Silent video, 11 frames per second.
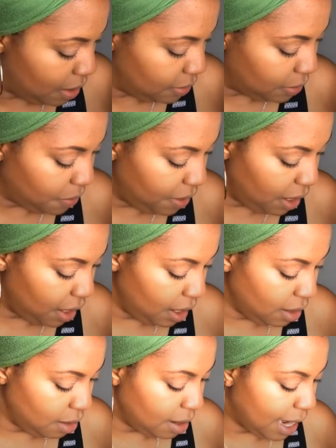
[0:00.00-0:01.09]
So
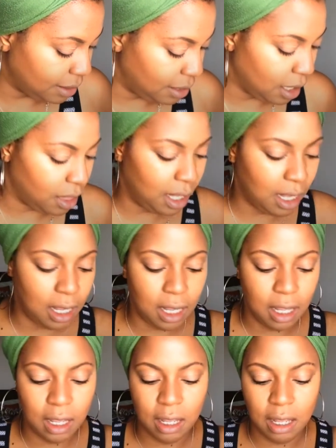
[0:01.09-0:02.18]
then I took the
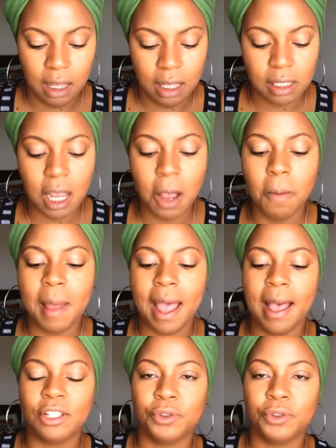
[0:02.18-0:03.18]
Topaz